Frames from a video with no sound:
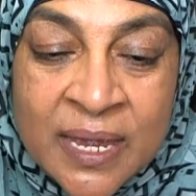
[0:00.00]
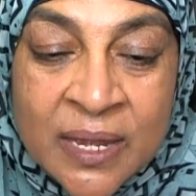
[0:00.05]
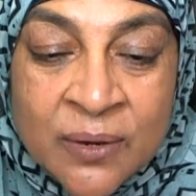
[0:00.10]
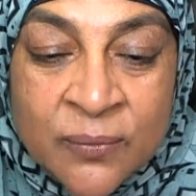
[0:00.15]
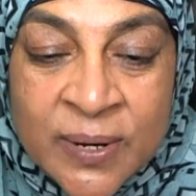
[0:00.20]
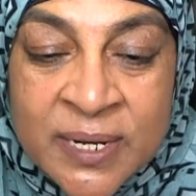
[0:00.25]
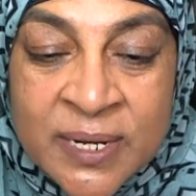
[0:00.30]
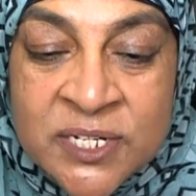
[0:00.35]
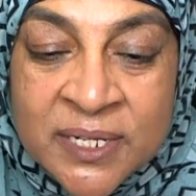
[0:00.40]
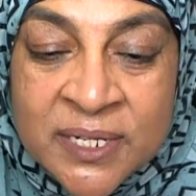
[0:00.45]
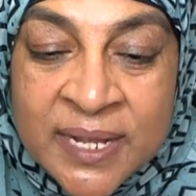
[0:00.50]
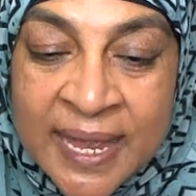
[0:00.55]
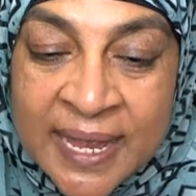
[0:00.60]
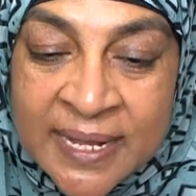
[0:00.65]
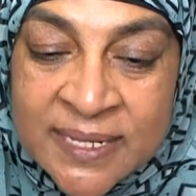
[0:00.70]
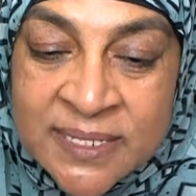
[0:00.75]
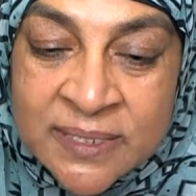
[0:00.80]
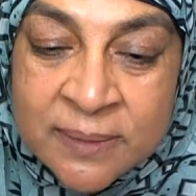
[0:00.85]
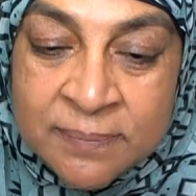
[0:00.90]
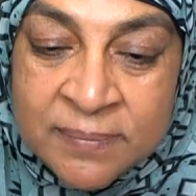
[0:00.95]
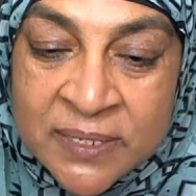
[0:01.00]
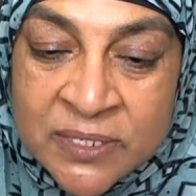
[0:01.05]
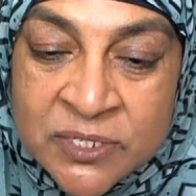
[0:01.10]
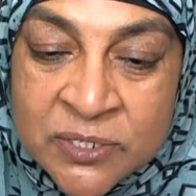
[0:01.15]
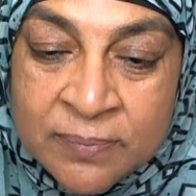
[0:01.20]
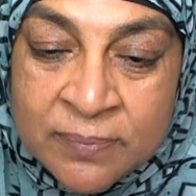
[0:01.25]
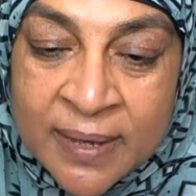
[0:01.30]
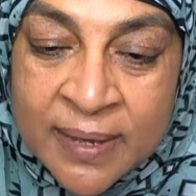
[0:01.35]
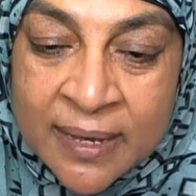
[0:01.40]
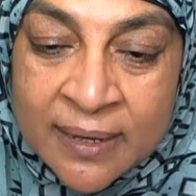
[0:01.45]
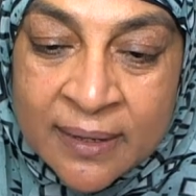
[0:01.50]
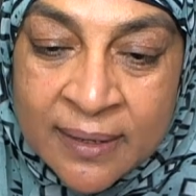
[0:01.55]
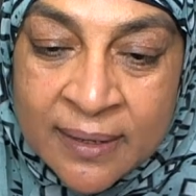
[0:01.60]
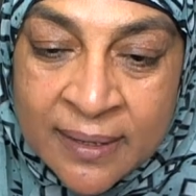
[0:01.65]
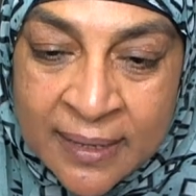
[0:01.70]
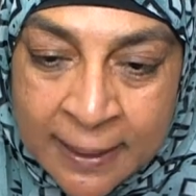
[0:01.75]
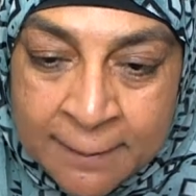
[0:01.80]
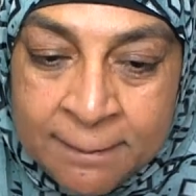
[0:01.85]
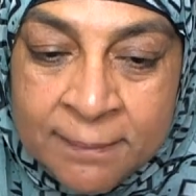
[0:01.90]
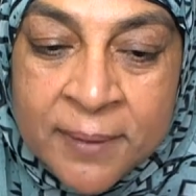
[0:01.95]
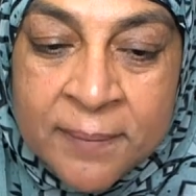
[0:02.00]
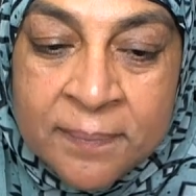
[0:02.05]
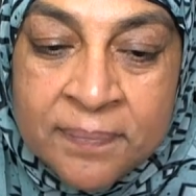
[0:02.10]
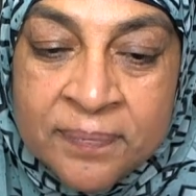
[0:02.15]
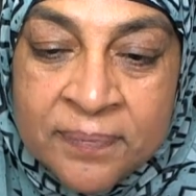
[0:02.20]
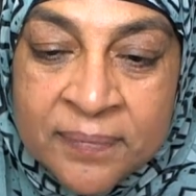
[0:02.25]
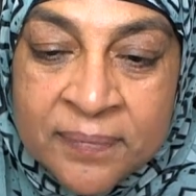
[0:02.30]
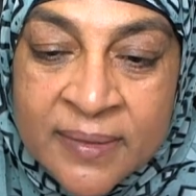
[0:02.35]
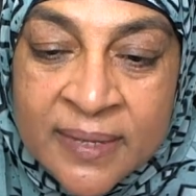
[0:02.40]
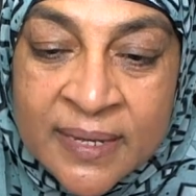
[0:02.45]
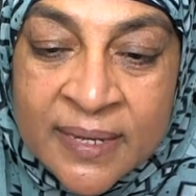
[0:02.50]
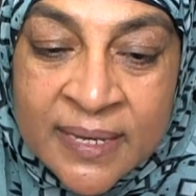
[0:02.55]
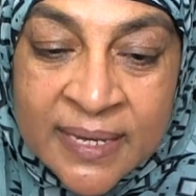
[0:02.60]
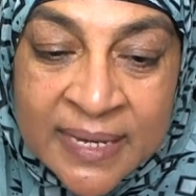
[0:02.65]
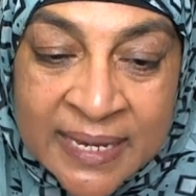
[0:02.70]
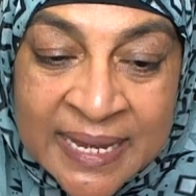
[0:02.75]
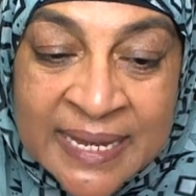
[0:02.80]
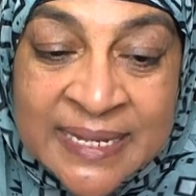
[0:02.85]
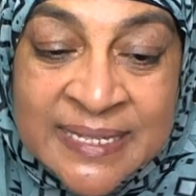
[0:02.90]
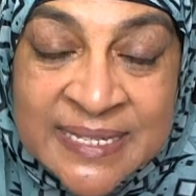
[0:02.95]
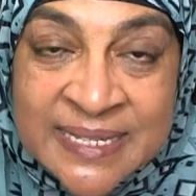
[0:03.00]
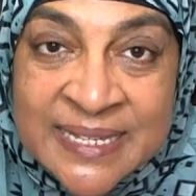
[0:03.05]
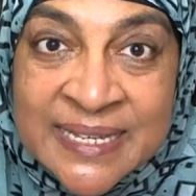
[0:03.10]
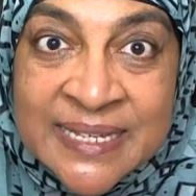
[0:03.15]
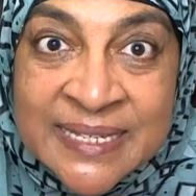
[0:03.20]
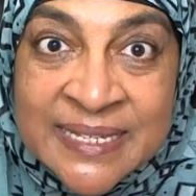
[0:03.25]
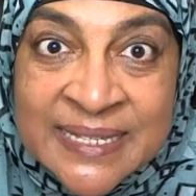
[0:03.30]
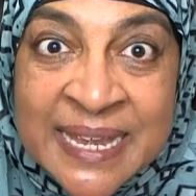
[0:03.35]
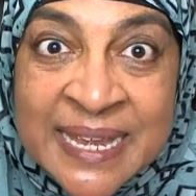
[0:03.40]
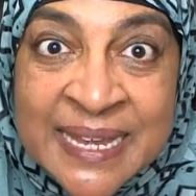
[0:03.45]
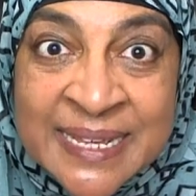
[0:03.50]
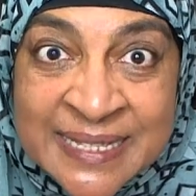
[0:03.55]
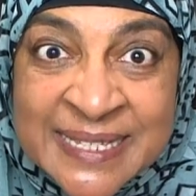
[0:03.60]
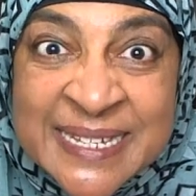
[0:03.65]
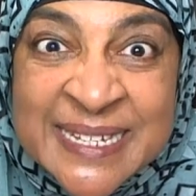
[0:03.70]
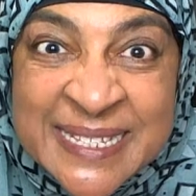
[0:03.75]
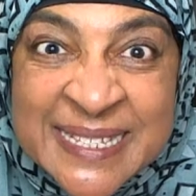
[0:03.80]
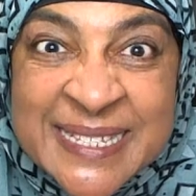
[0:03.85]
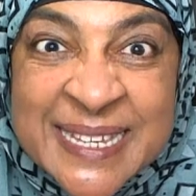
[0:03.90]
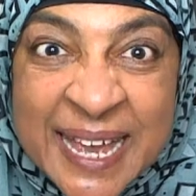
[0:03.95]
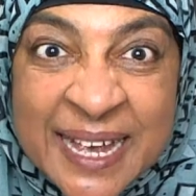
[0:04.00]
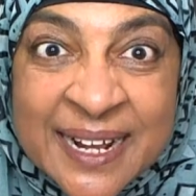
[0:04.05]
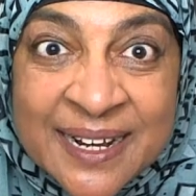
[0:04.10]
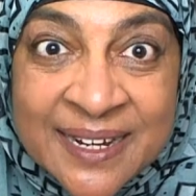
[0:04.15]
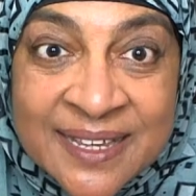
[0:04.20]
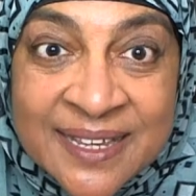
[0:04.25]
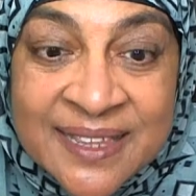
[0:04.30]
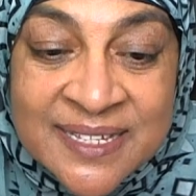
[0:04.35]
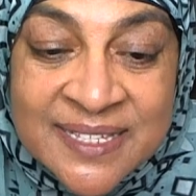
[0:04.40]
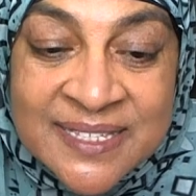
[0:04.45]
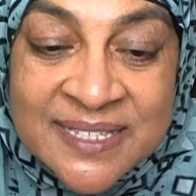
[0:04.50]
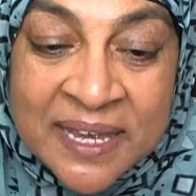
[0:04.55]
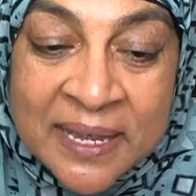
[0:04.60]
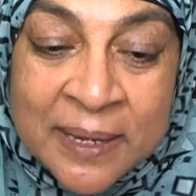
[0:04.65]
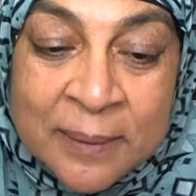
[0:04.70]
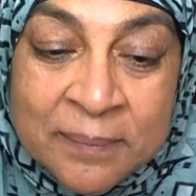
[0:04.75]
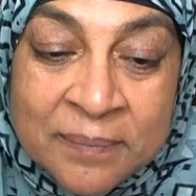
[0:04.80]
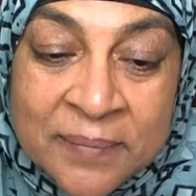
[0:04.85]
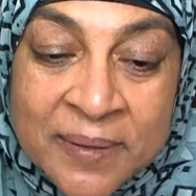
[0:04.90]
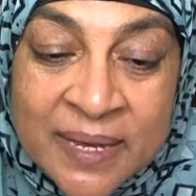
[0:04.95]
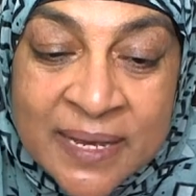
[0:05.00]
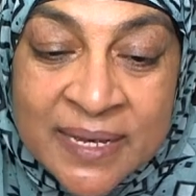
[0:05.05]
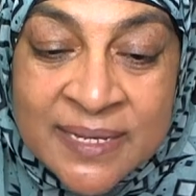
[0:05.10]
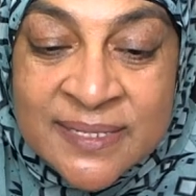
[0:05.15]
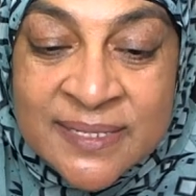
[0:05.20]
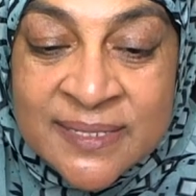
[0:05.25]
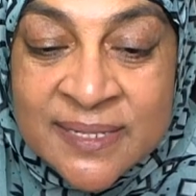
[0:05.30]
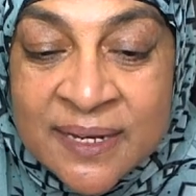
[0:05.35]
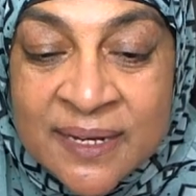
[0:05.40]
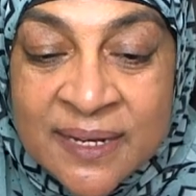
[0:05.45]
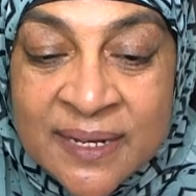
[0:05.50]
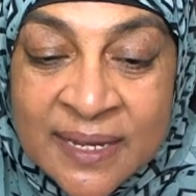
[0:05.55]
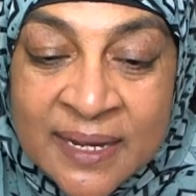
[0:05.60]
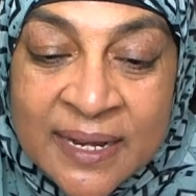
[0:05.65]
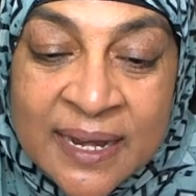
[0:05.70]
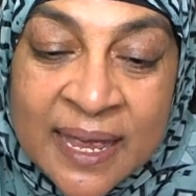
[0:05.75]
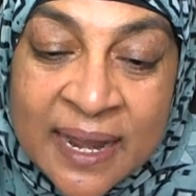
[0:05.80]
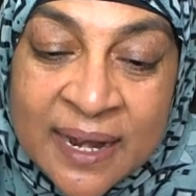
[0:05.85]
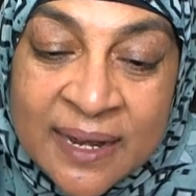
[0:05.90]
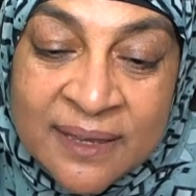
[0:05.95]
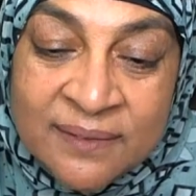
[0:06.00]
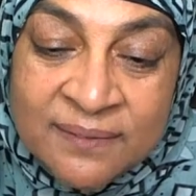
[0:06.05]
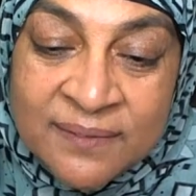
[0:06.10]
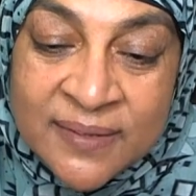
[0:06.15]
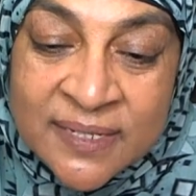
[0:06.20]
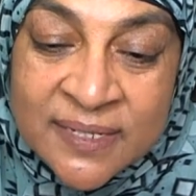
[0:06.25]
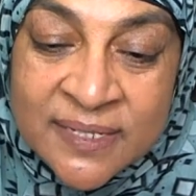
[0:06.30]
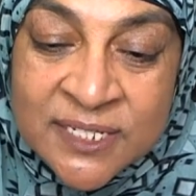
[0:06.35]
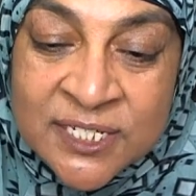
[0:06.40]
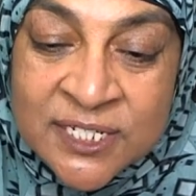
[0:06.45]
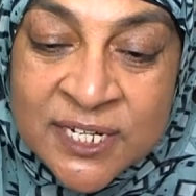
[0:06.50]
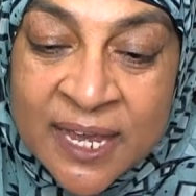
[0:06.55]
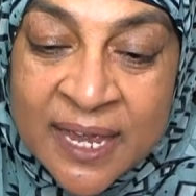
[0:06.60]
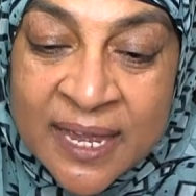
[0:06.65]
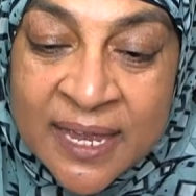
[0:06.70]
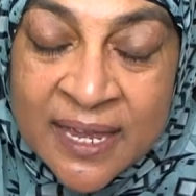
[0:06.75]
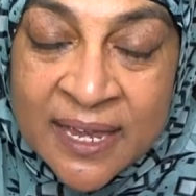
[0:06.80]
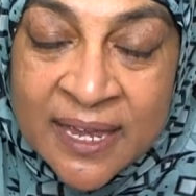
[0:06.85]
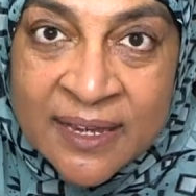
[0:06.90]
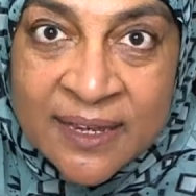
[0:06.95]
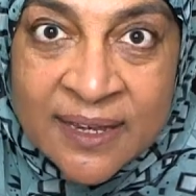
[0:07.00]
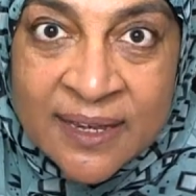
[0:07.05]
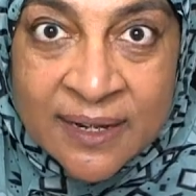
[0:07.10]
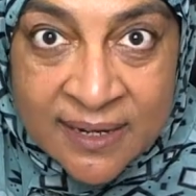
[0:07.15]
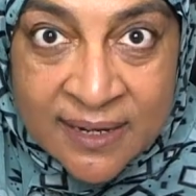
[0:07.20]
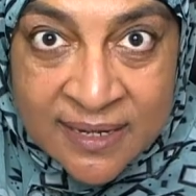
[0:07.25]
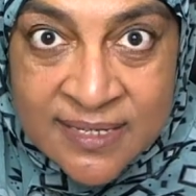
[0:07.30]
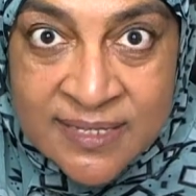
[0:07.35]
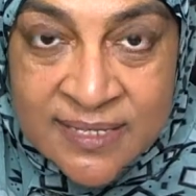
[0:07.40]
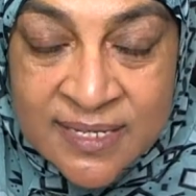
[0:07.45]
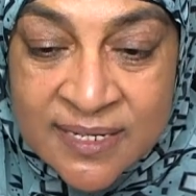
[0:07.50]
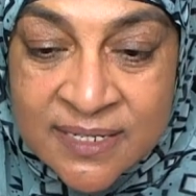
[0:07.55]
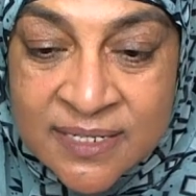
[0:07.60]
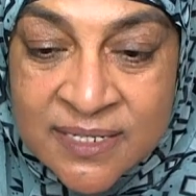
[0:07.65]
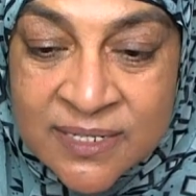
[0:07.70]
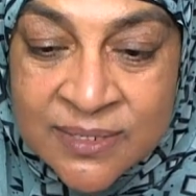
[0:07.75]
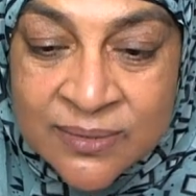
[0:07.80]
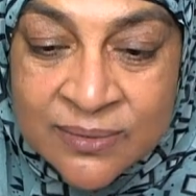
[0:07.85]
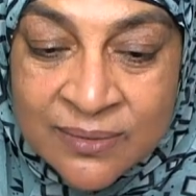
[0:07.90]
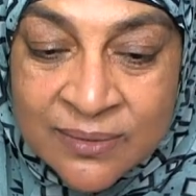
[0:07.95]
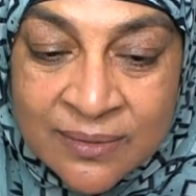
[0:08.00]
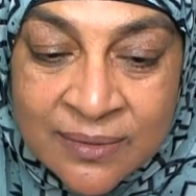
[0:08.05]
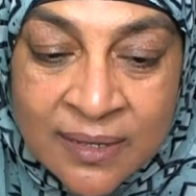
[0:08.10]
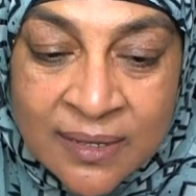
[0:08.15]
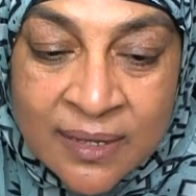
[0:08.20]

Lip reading: Rachel hands the picture back. Yep, it's exactly the same. Suddenly Natalie feels shy. Can I see it too?